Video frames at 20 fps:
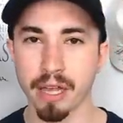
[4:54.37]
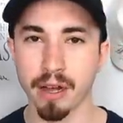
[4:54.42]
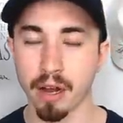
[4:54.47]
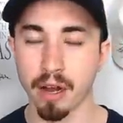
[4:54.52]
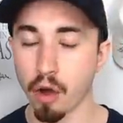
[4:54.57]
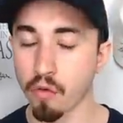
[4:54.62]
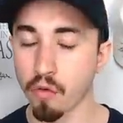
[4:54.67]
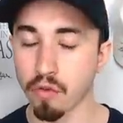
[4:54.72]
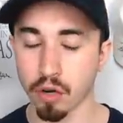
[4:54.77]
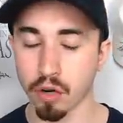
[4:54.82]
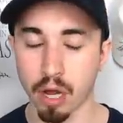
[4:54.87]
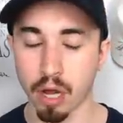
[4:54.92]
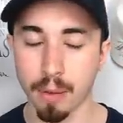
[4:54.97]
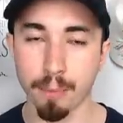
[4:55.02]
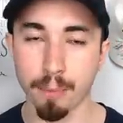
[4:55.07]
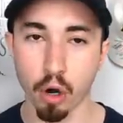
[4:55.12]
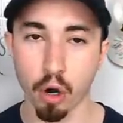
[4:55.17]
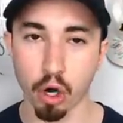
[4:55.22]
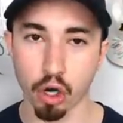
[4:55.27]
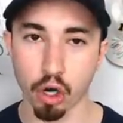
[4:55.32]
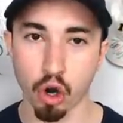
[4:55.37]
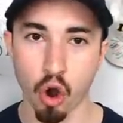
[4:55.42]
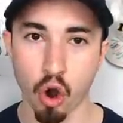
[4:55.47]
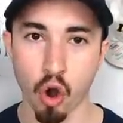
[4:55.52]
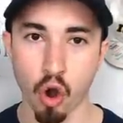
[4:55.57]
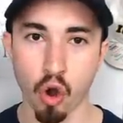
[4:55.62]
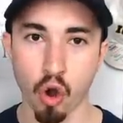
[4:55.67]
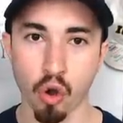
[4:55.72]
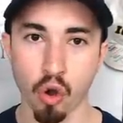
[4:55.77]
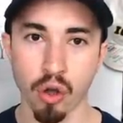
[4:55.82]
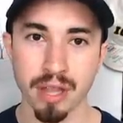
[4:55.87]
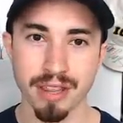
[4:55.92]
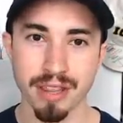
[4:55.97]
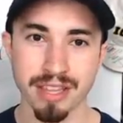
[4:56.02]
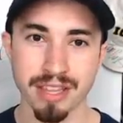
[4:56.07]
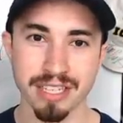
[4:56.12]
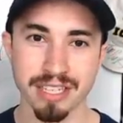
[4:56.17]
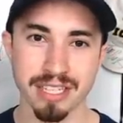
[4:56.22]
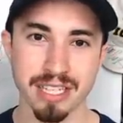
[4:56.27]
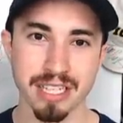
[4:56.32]
uh, over uh, Mark Hall
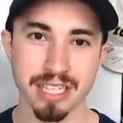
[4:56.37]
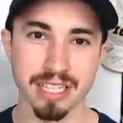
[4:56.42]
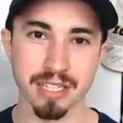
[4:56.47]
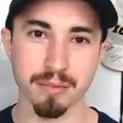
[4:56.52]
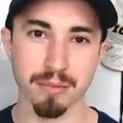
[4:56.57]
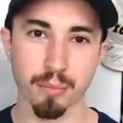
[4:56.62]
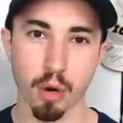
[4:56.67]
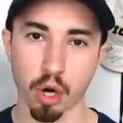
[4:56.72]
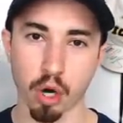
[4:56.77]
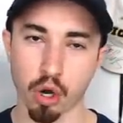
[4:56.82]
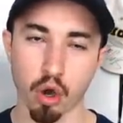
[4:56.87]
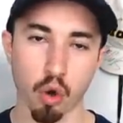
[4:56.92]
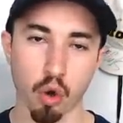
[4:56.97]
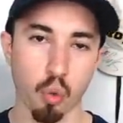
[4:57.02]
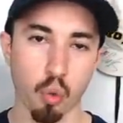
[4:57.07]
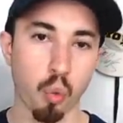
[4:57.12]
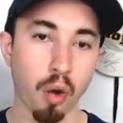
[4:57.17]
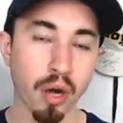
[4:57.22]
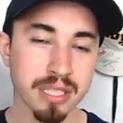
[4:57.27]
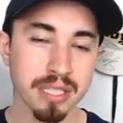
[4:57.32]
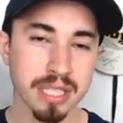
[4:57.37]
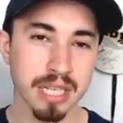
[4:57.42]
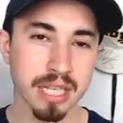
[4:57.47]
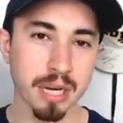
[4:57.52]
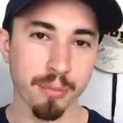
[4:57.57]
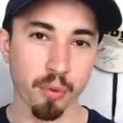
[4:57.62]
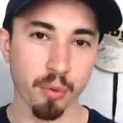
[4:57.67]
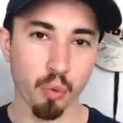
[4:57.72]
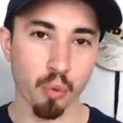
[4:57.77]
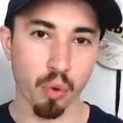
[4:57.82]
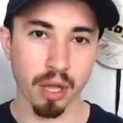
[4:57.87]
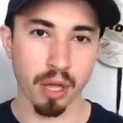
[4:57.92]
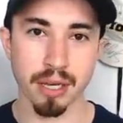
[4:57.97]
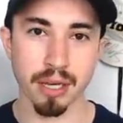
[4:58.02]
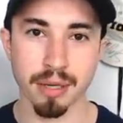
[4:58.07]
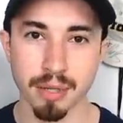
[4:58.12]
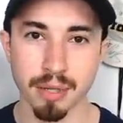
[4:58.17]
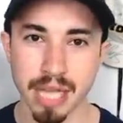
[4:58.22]
this season. Mark Hall was the number one.